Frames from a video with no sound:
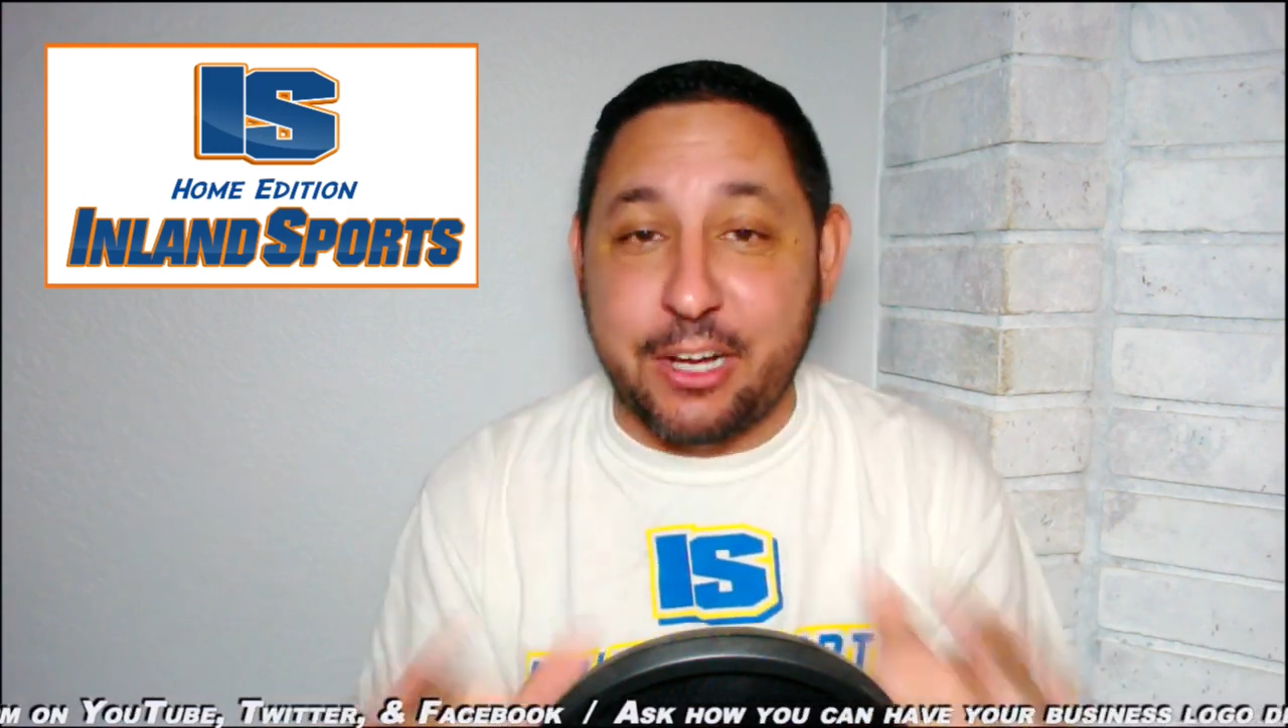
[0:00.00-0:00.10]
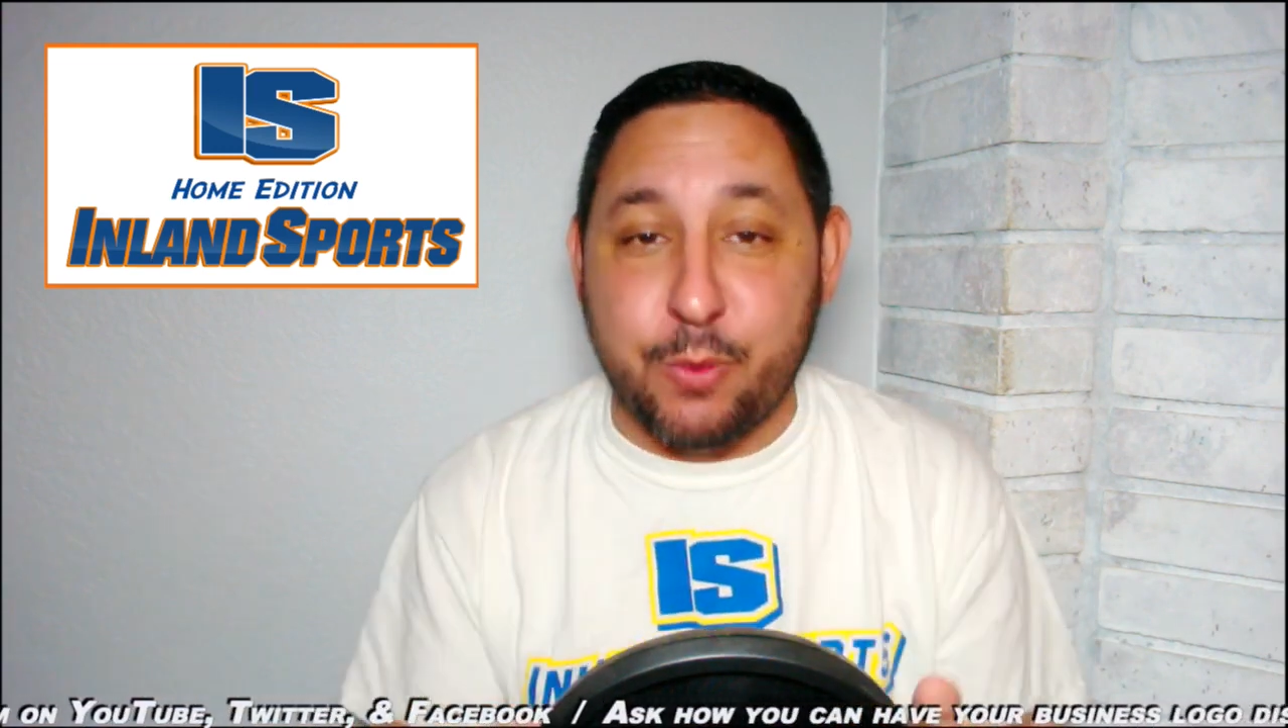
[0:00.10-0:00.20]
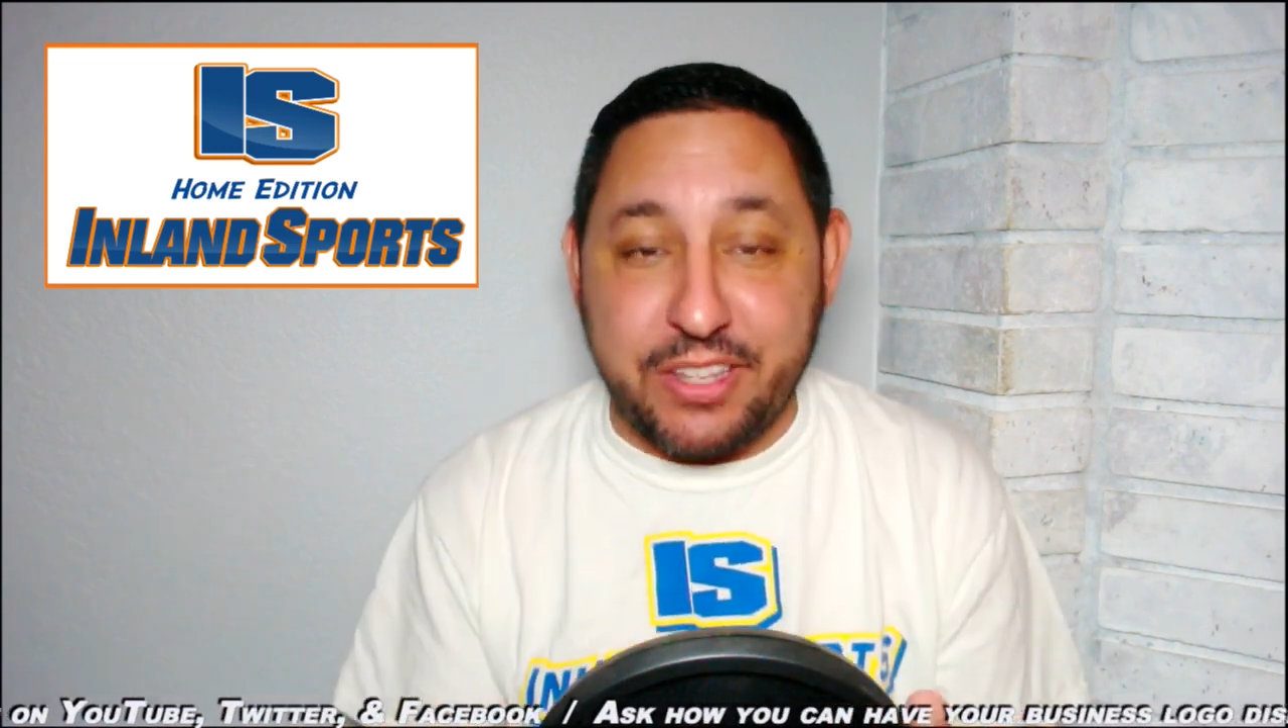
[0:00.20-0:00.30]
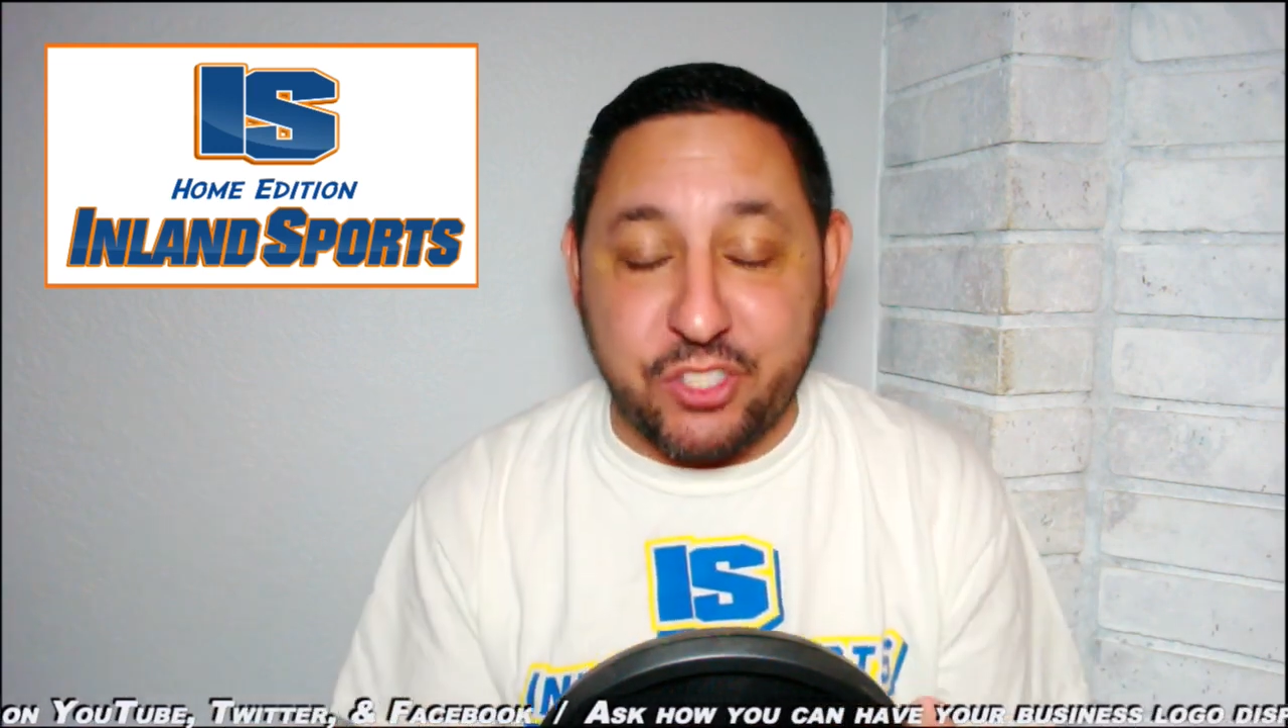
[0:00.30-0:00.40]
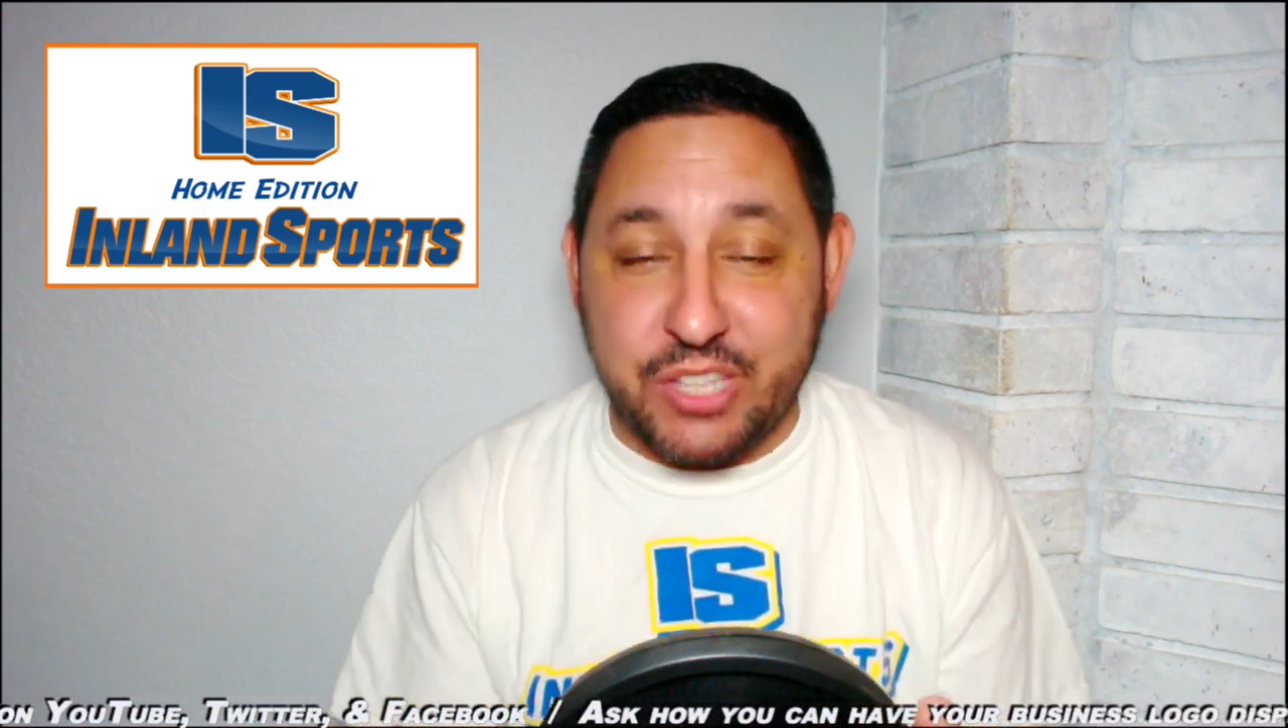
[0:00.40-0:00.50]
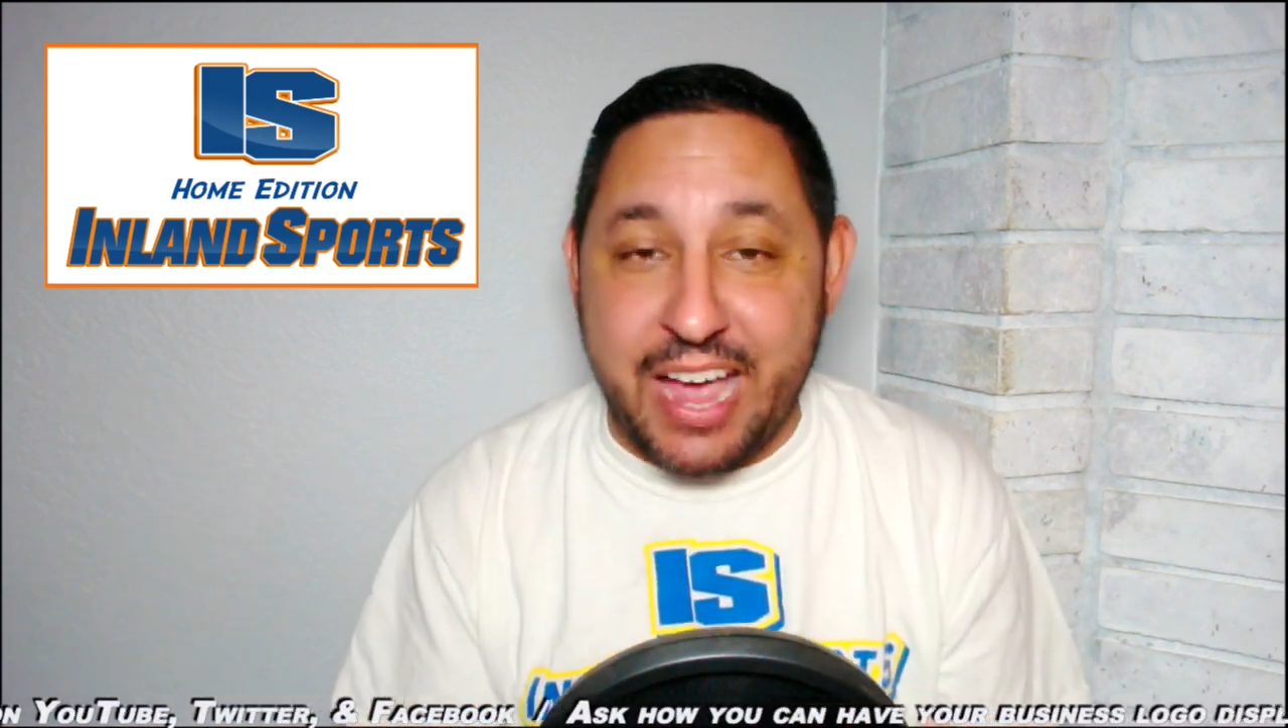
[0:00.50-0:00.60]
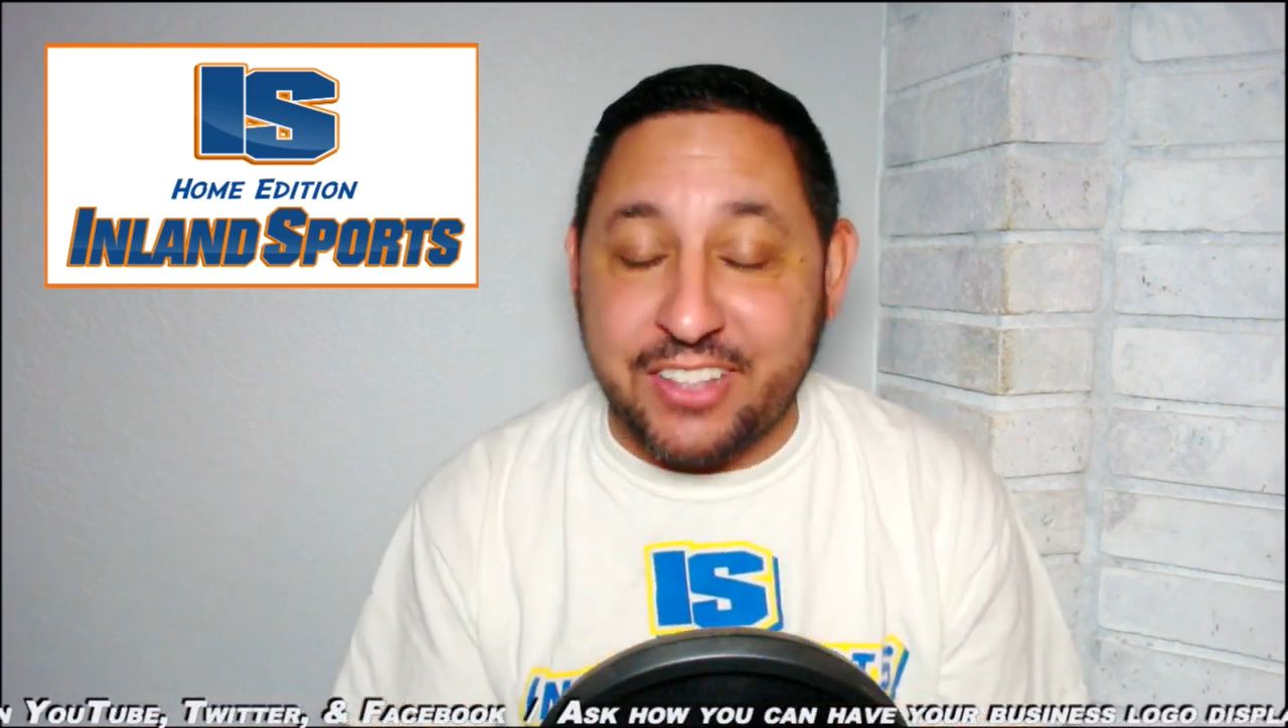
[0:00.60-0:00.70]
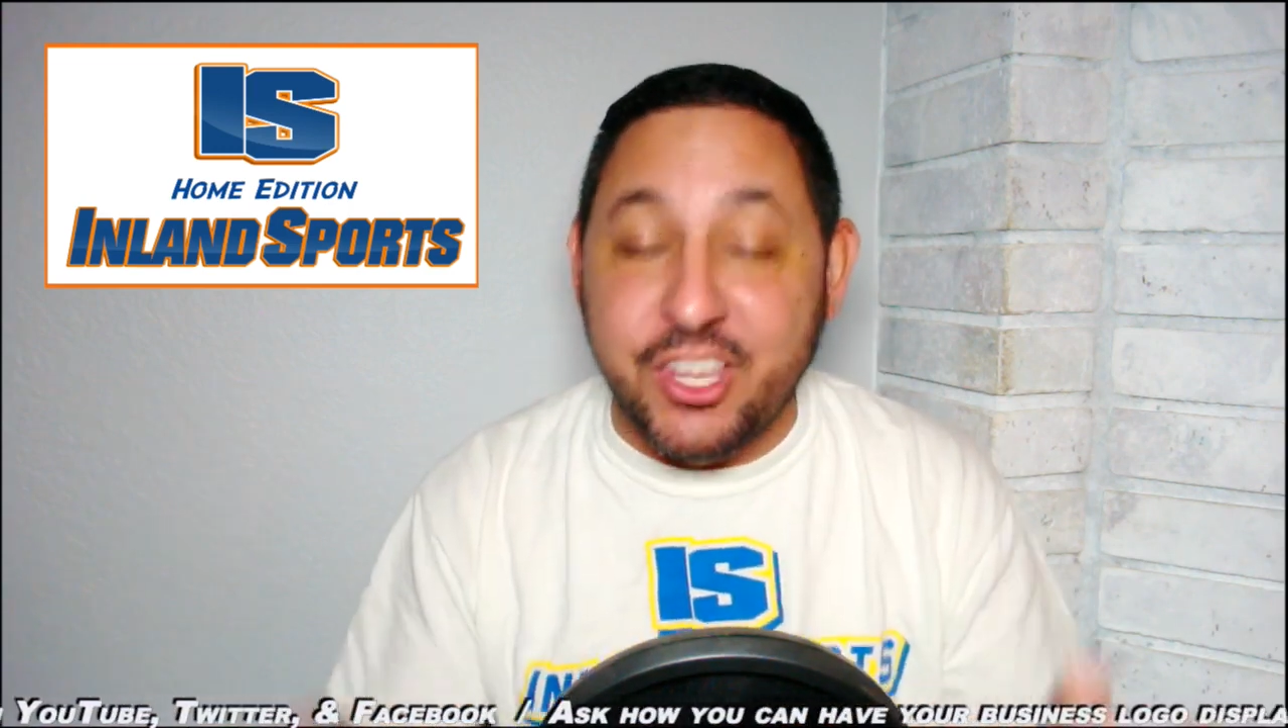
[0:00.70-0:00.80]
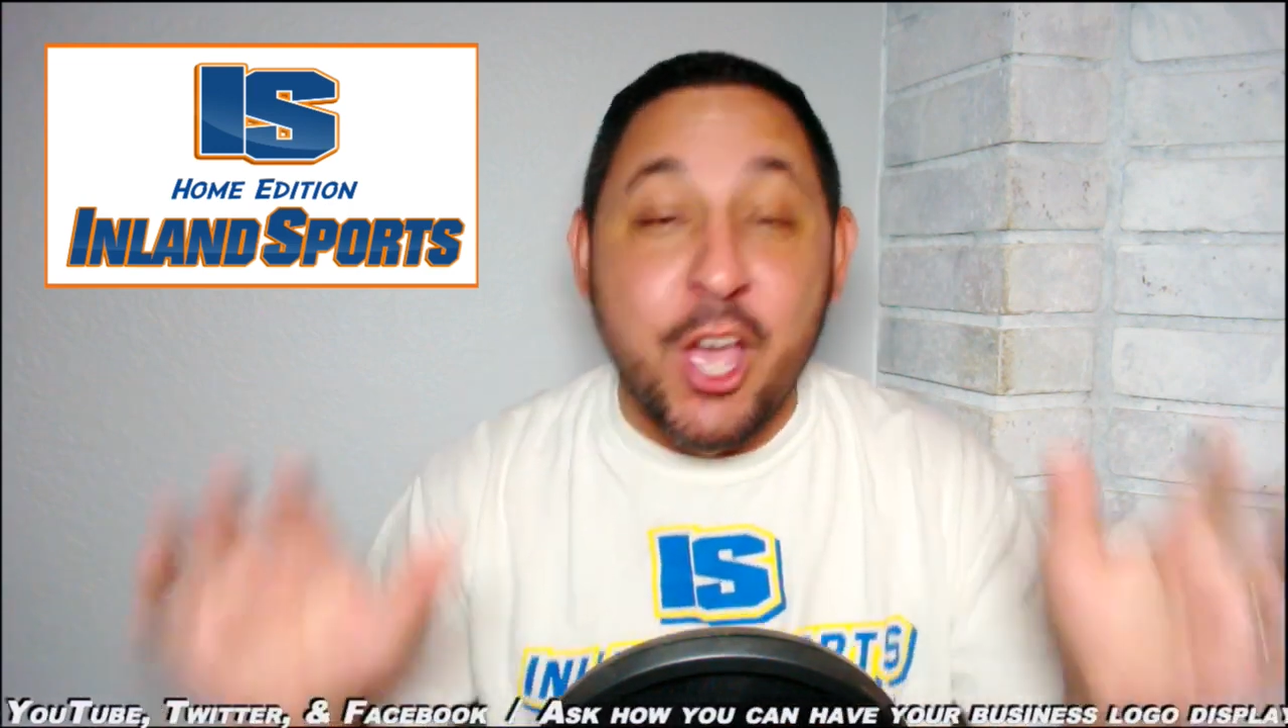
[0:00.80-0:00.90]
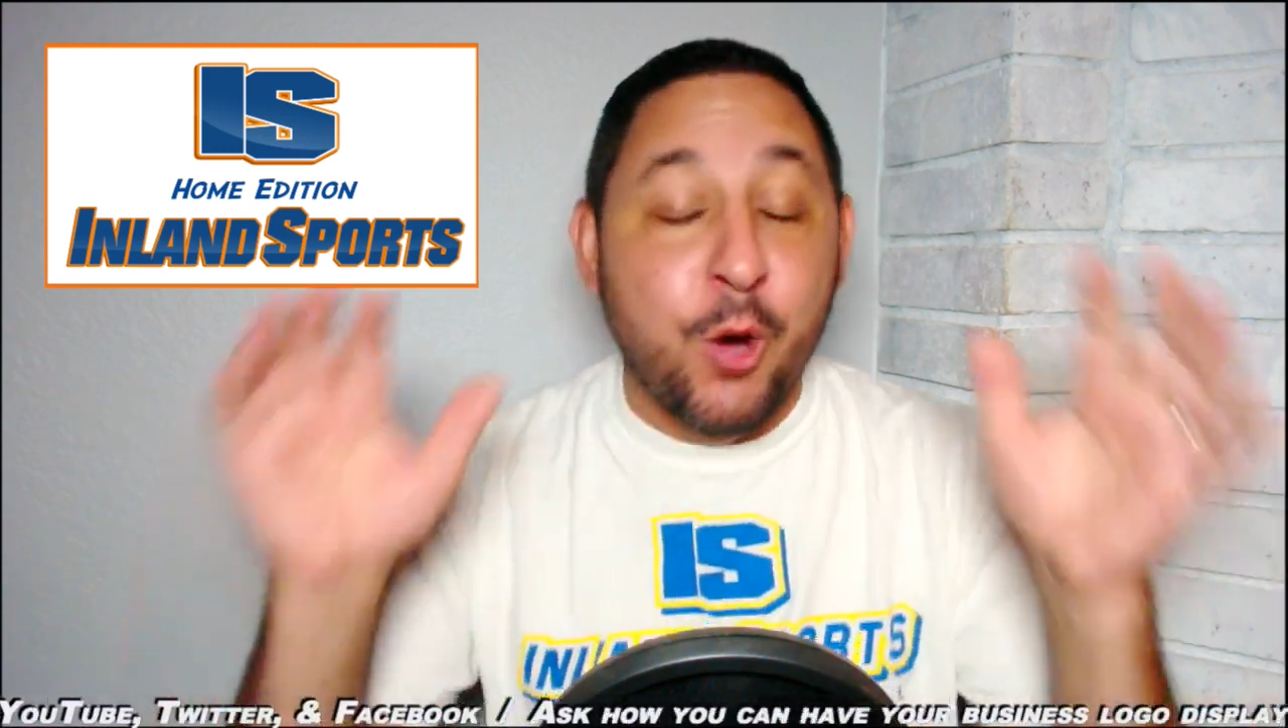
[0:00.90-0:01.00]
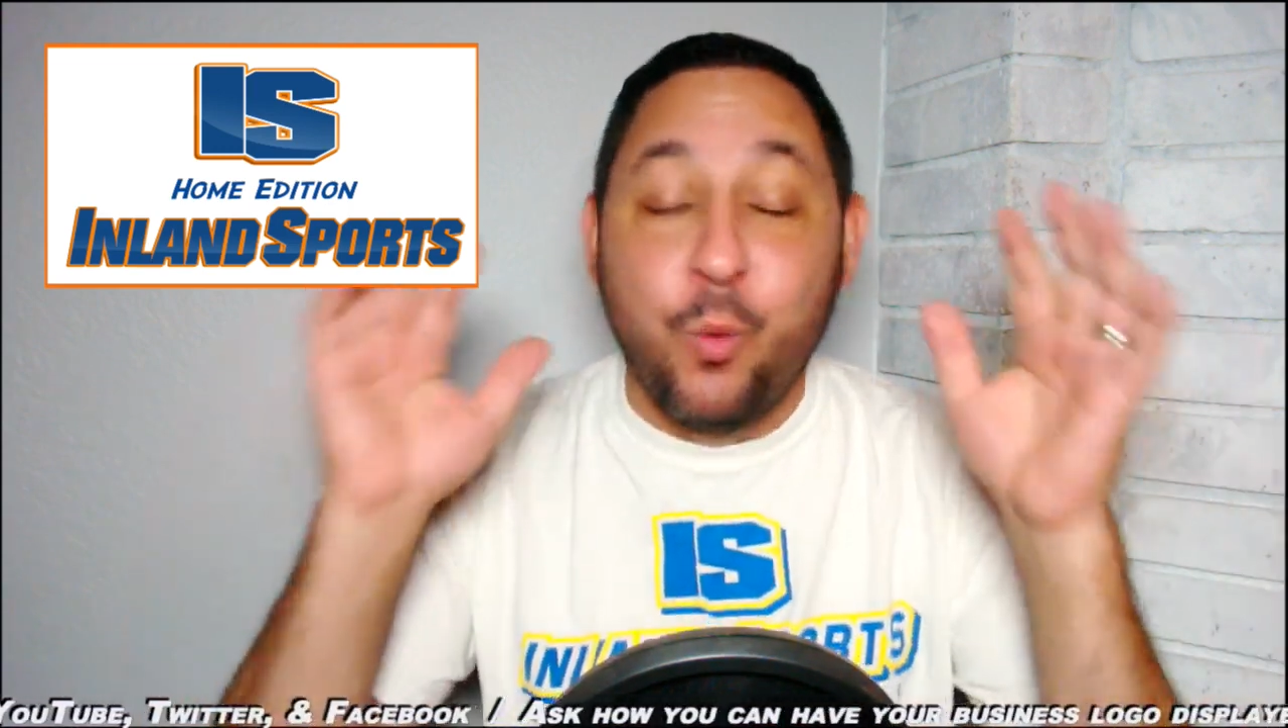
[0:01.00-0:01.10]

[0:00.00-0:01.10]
of great stats.